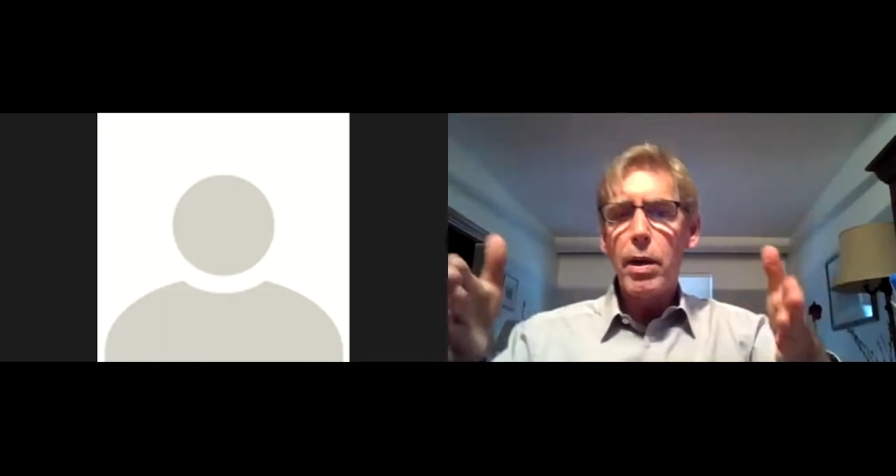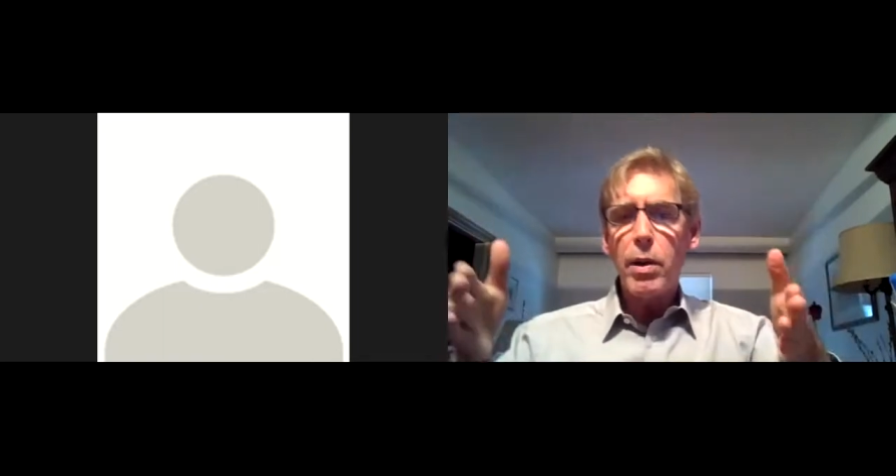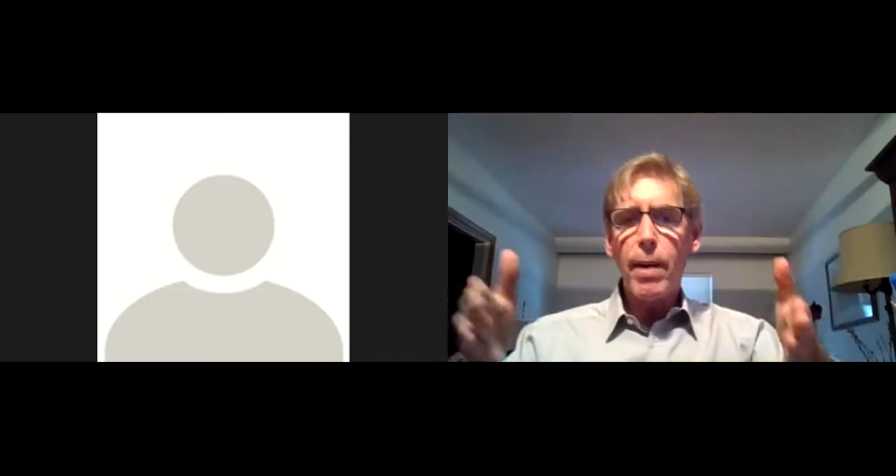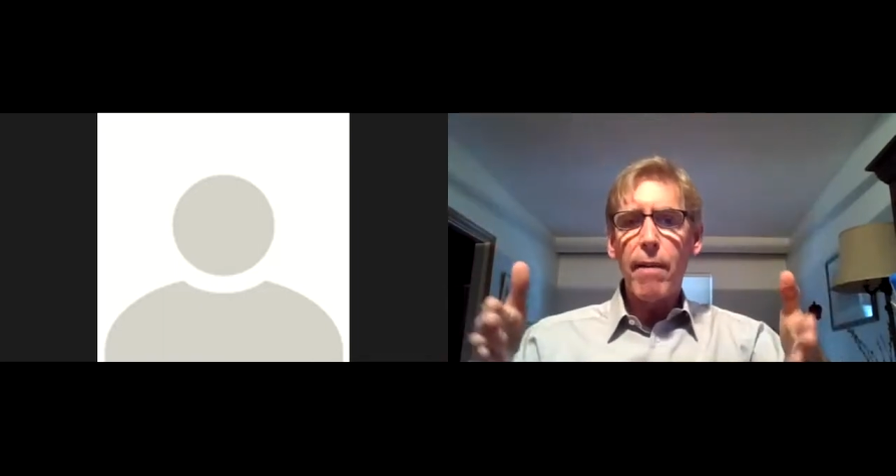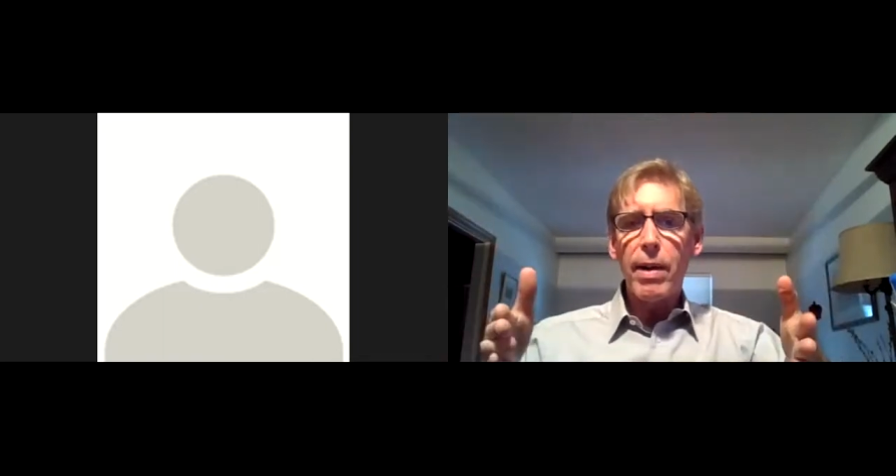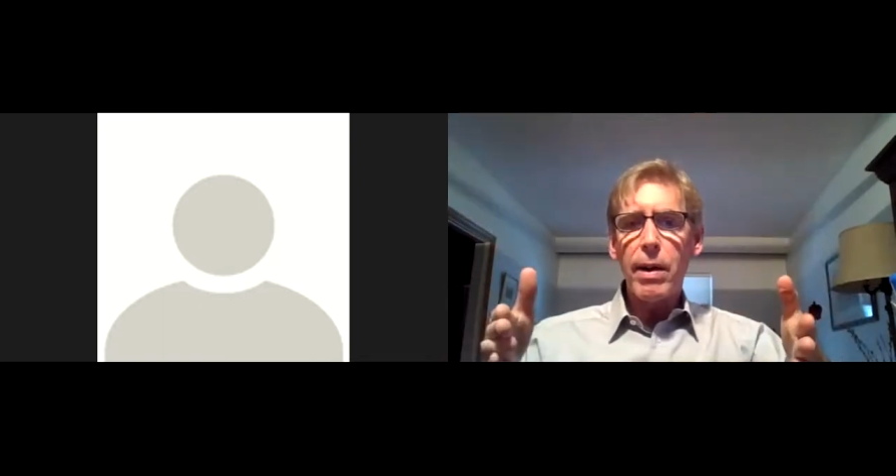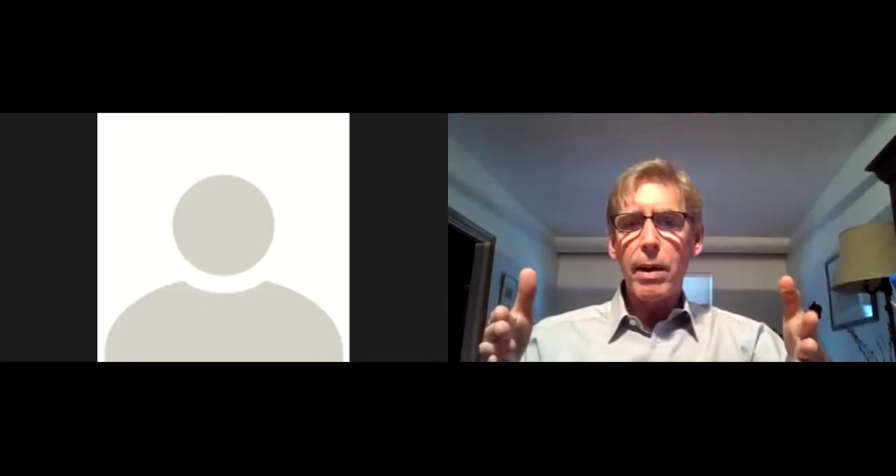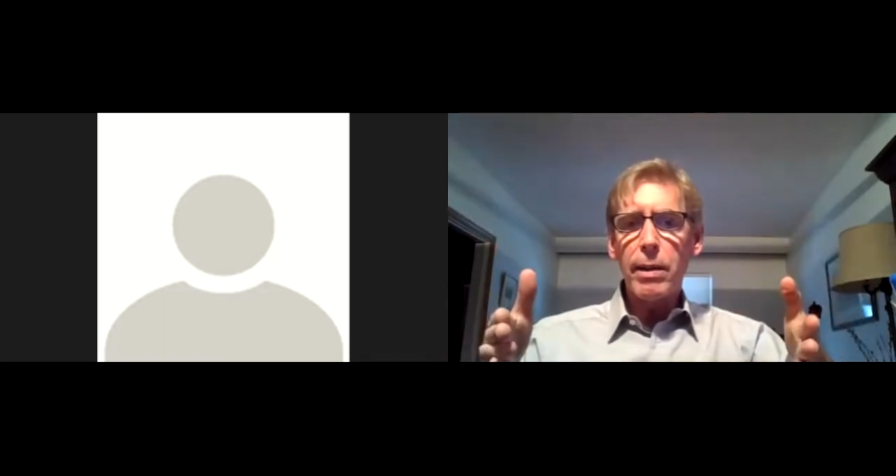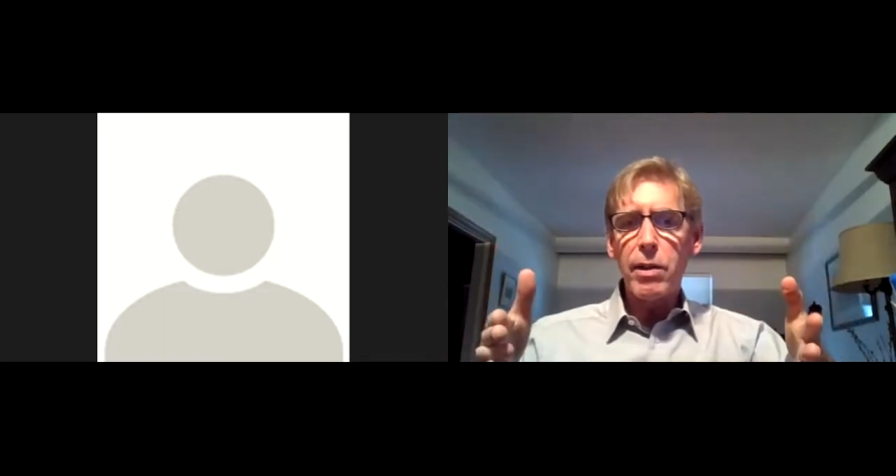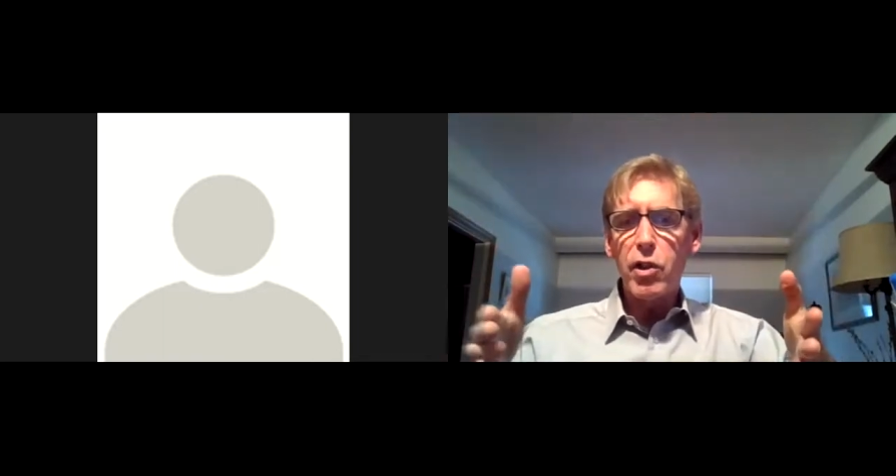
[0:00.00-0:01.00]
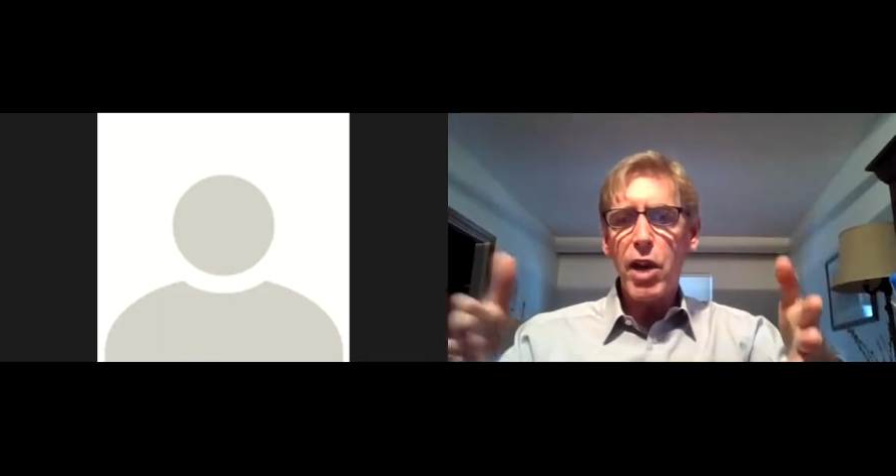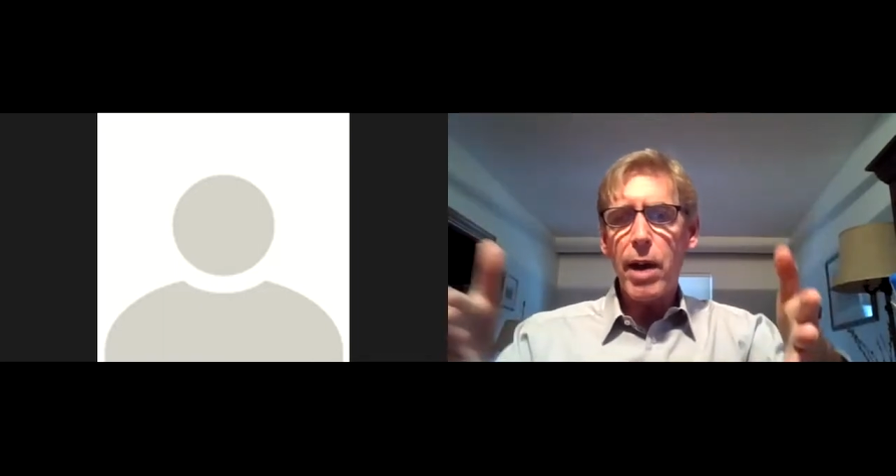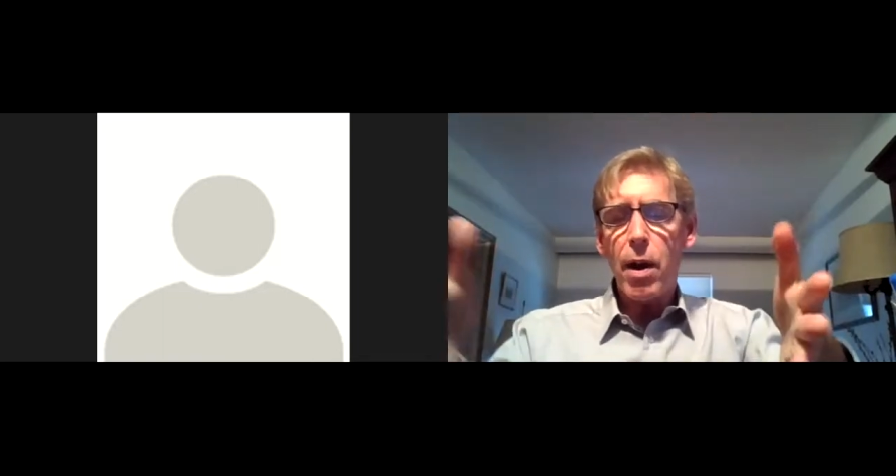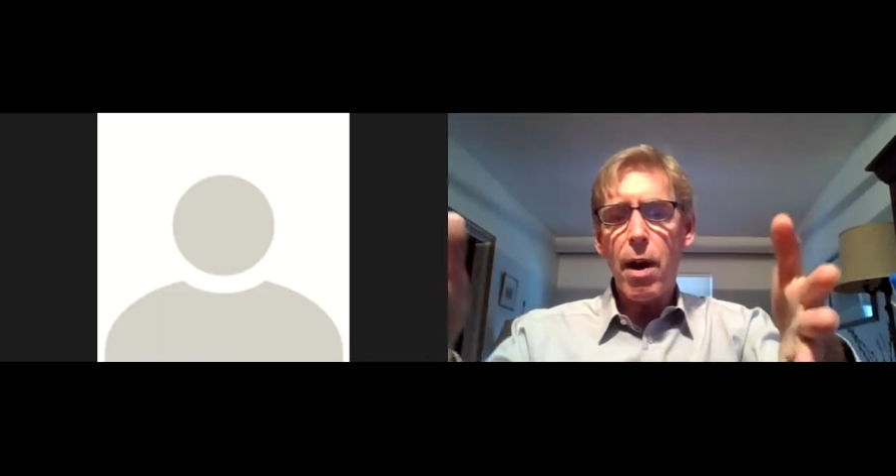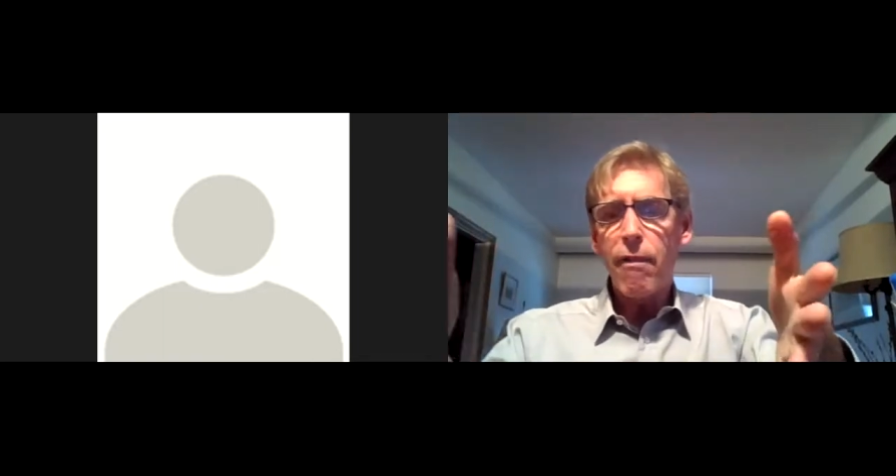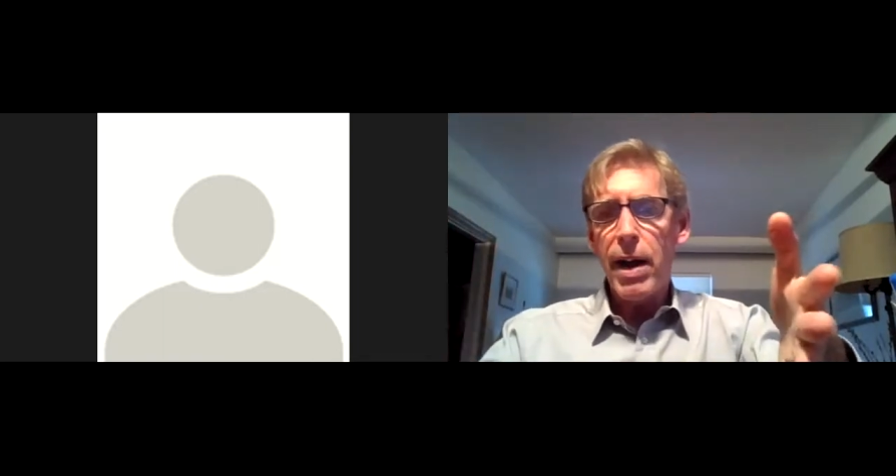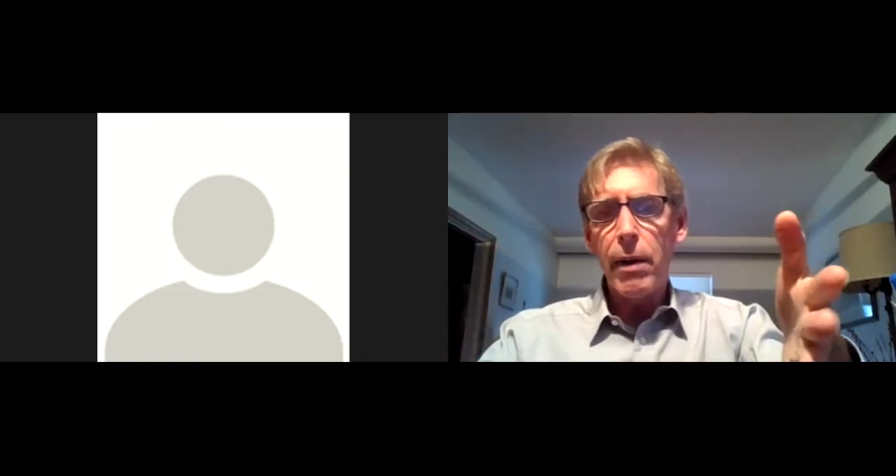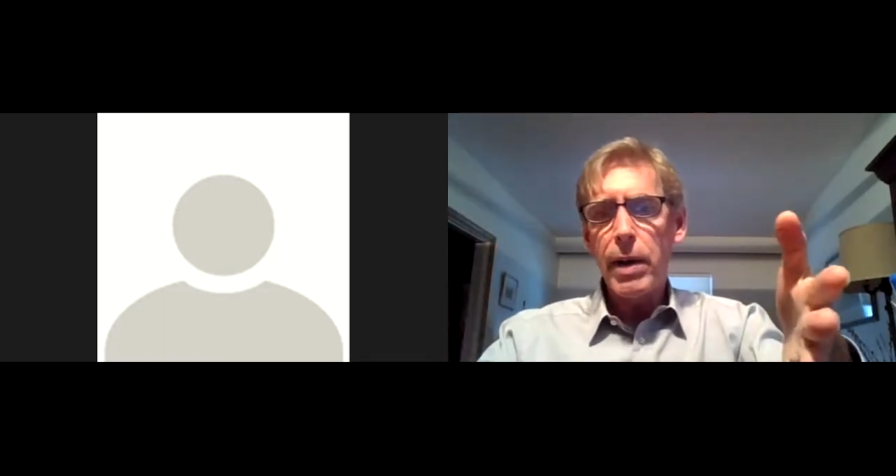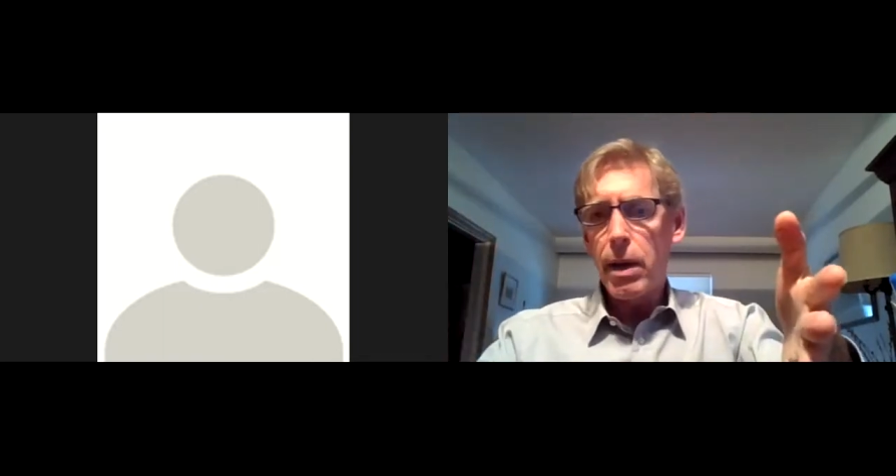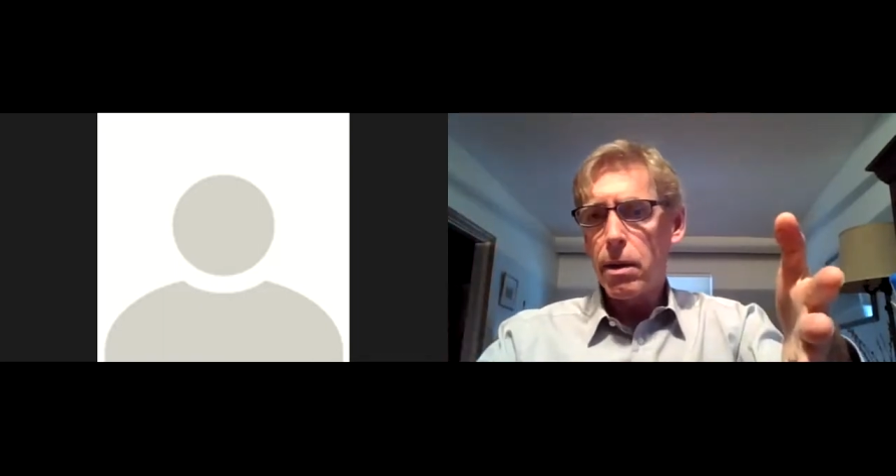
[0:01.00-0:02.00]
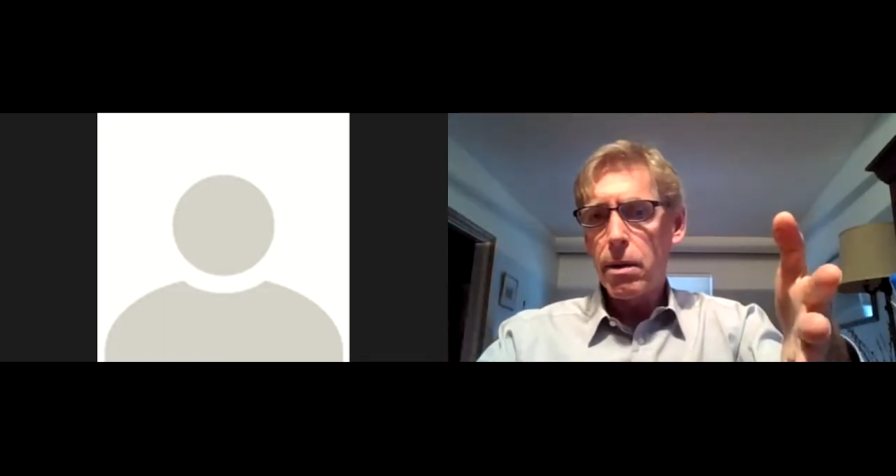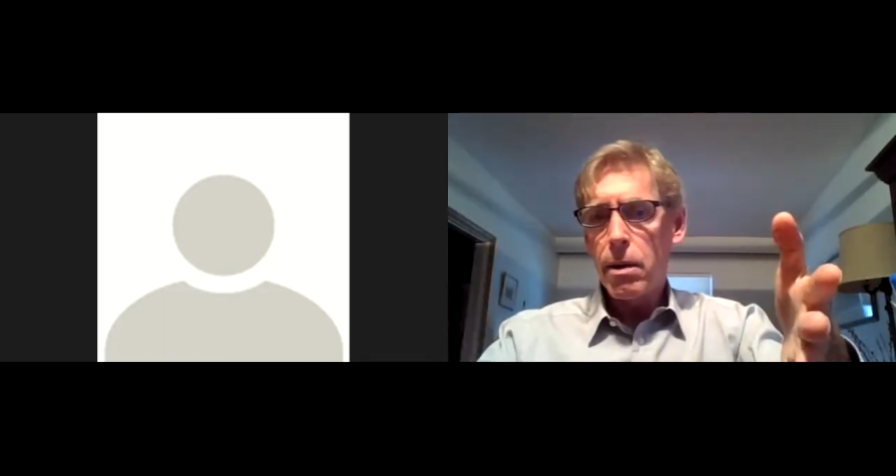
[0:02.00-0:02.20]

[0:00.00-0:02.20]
you have a little jut off area,